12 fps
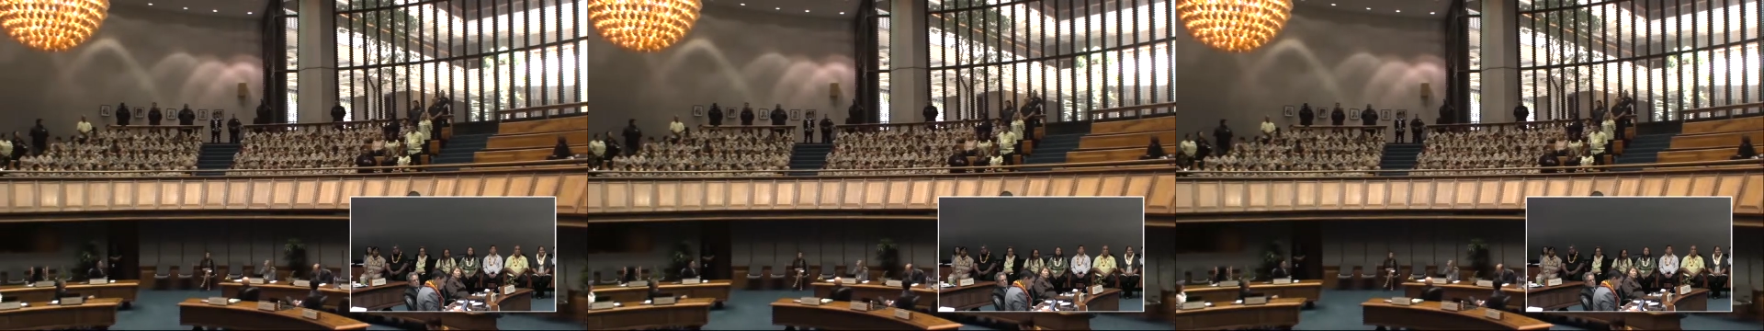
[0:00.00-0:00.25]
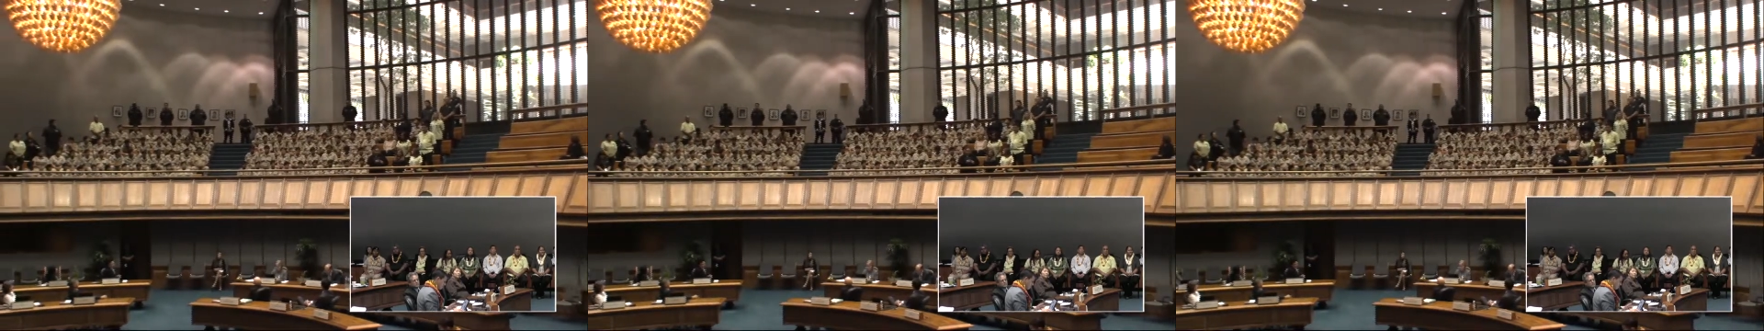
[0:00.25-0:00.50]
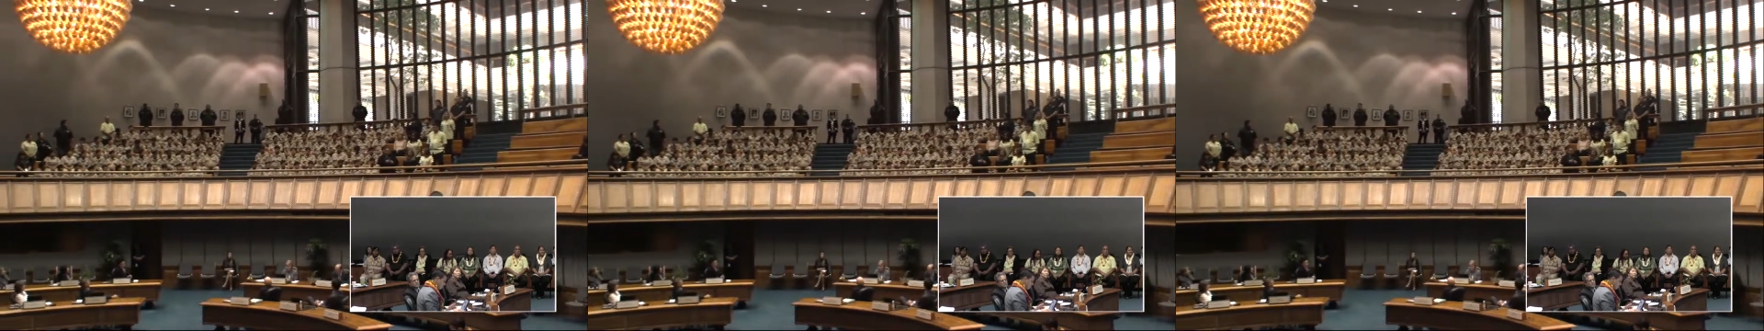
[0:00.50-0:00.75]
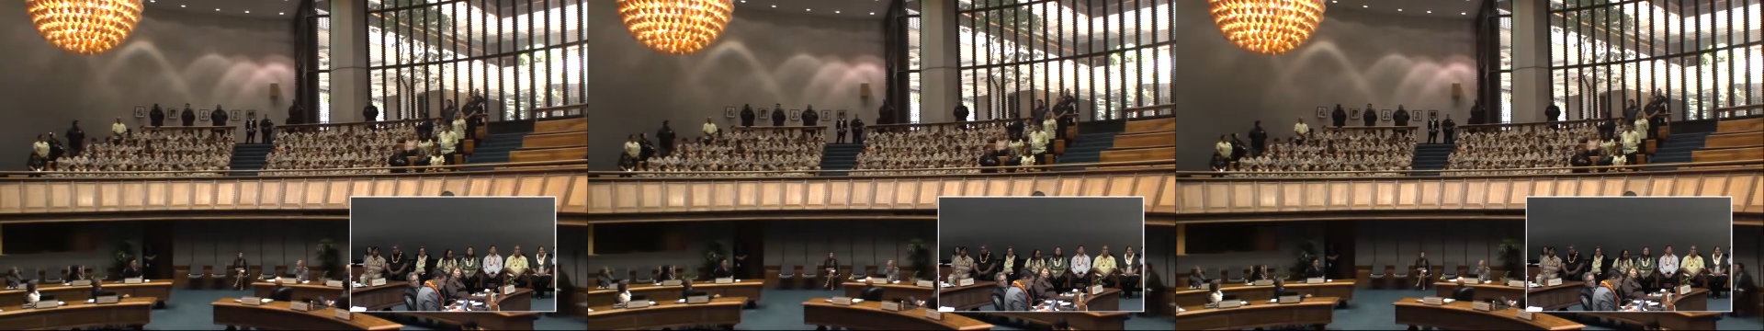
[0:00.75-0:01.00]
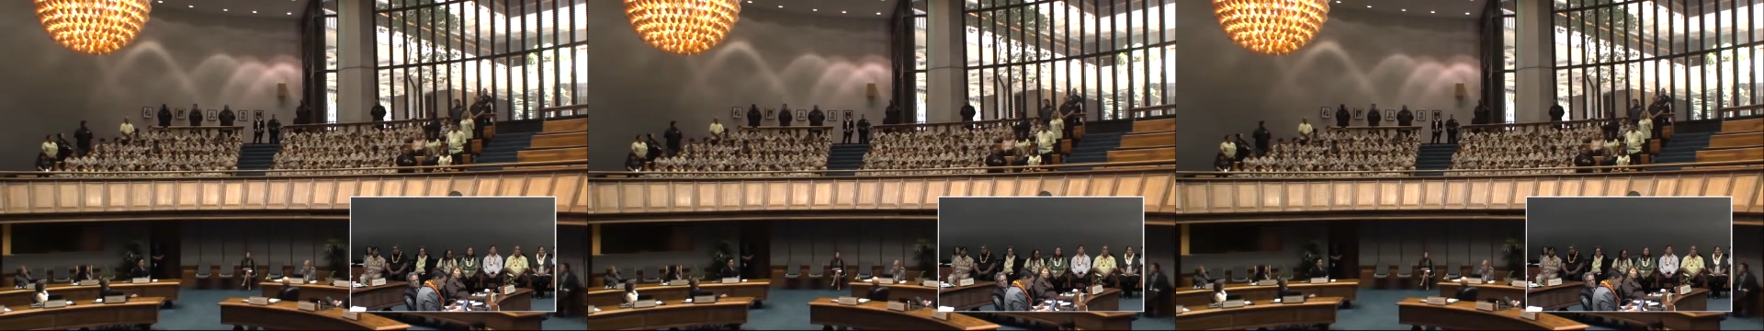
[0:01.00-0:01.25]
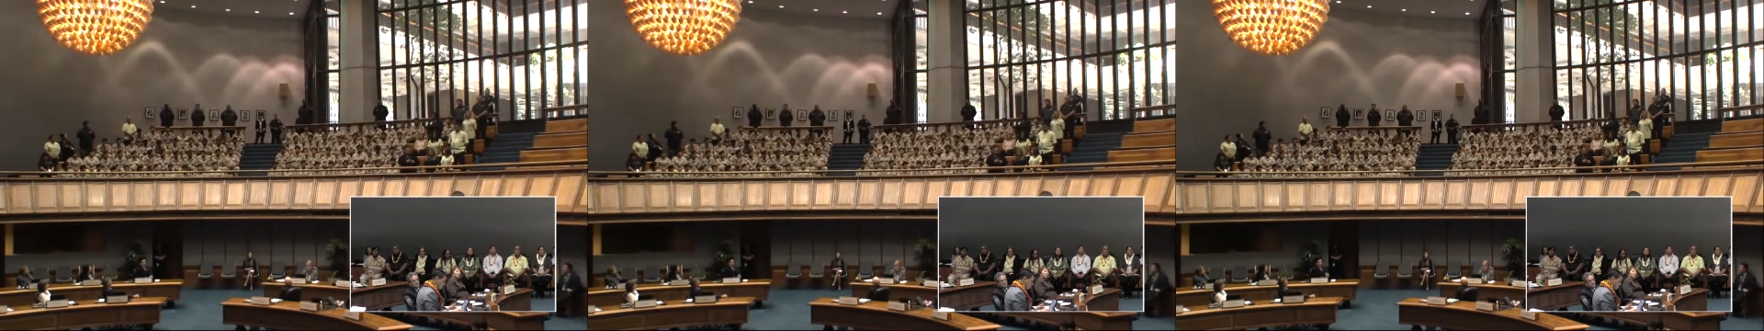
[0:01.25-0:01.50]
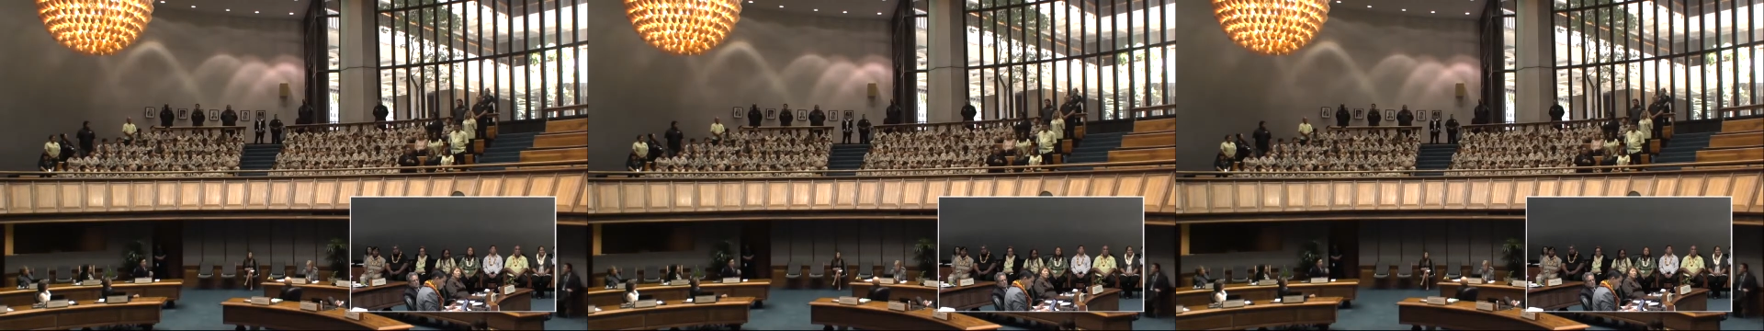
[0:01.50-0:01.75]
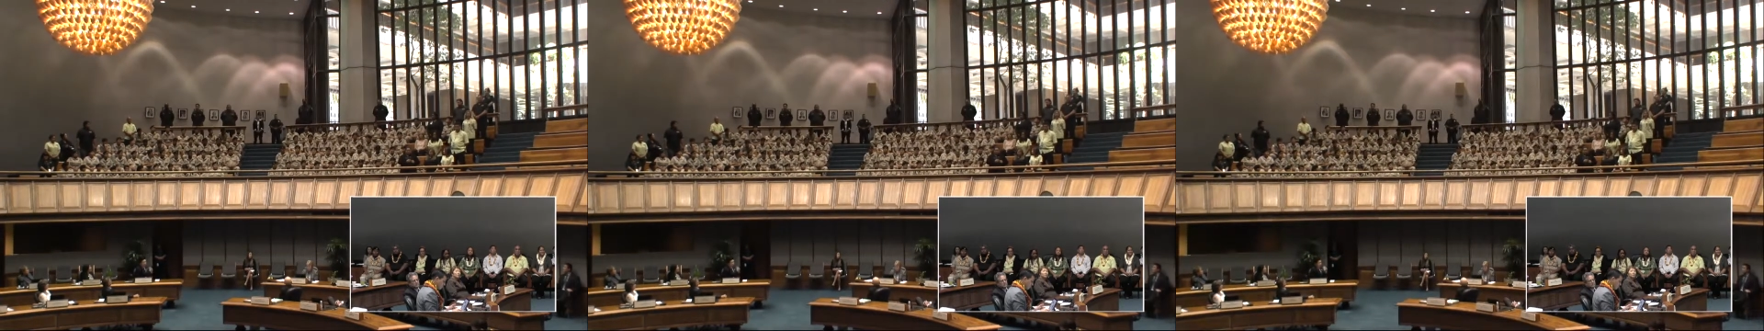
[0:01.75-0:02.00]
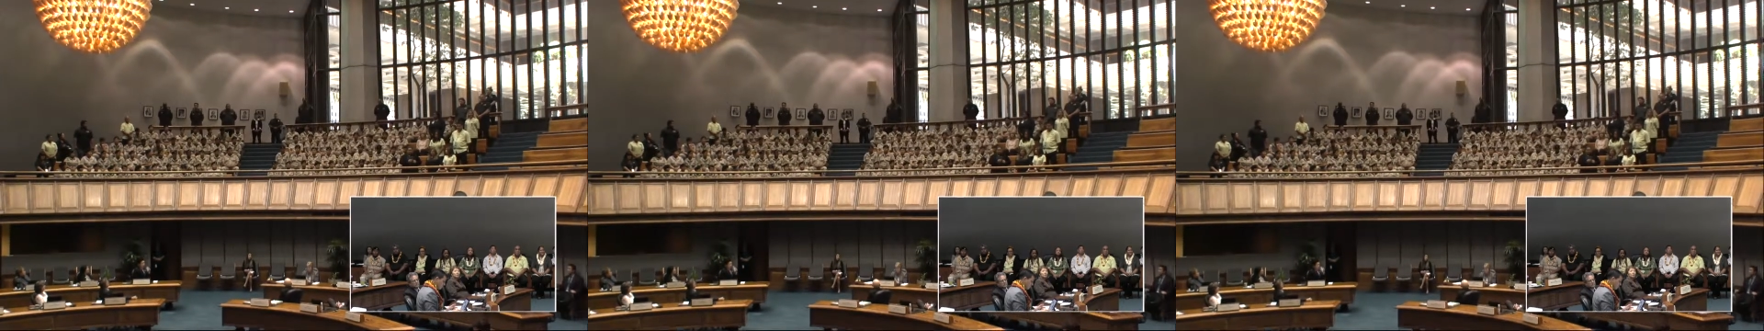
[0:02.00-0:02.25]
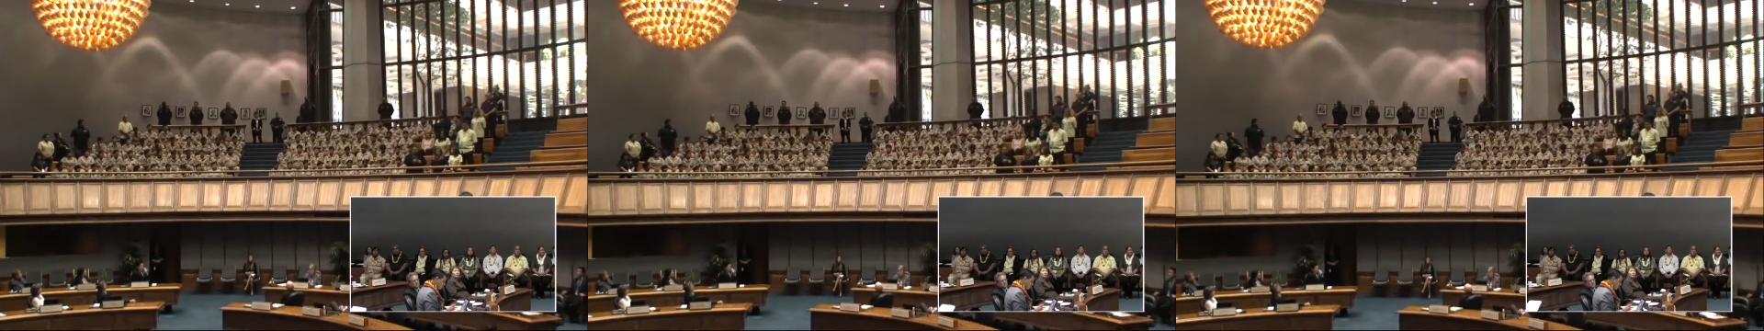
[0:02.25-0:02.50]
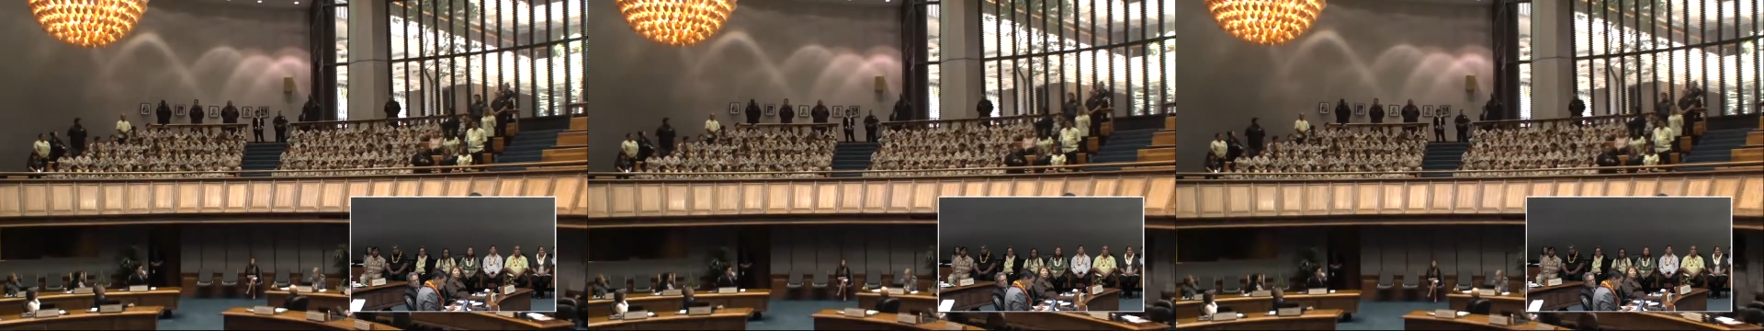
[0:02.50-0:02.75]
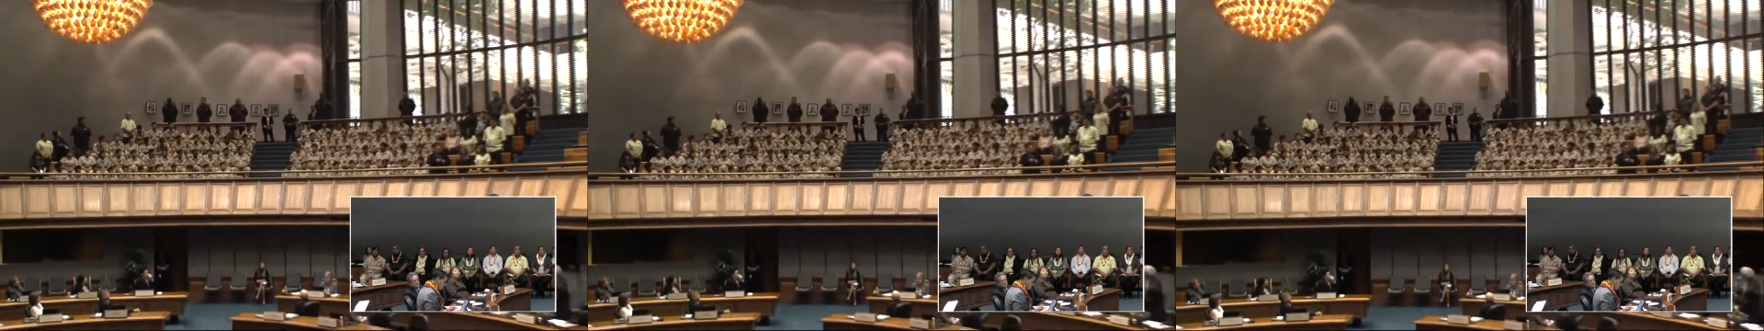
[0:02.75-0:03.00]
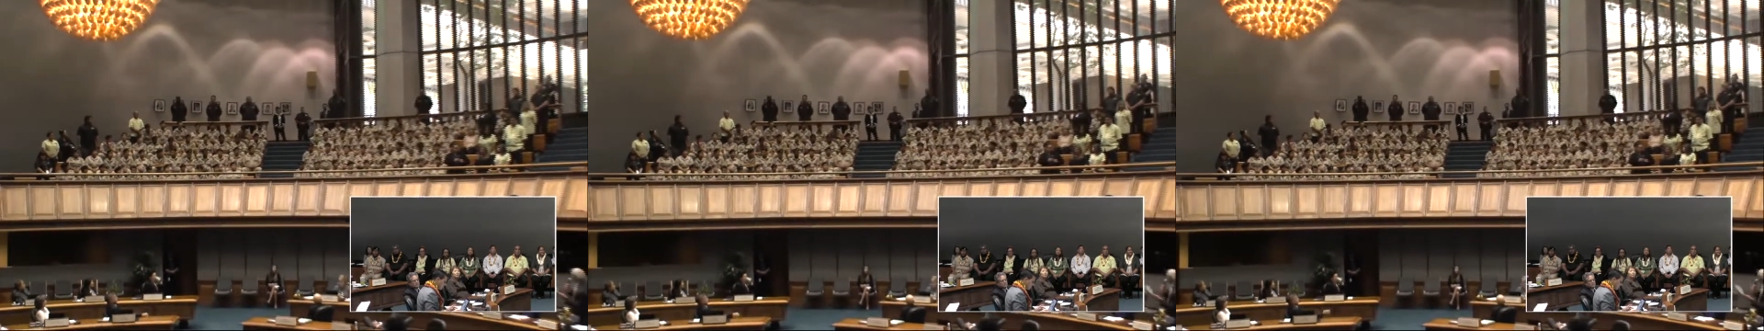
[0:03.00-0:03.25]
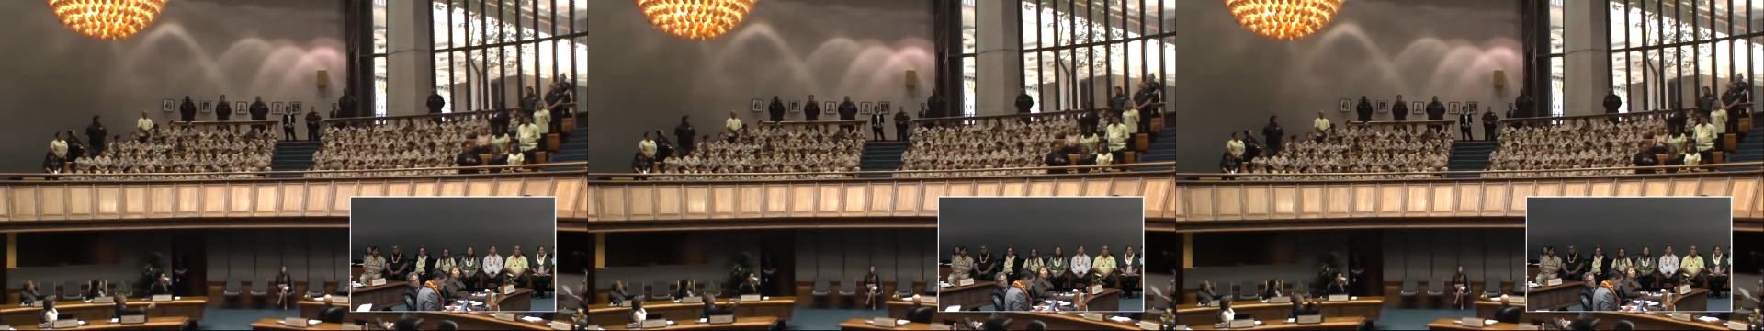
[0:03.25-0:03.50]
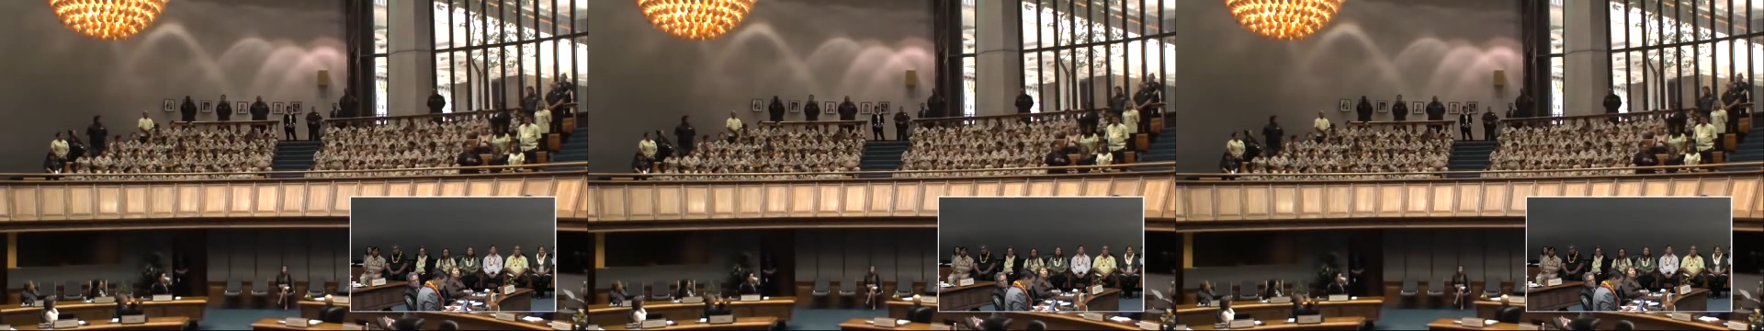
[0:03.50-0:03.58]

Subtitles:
(no speaker visible)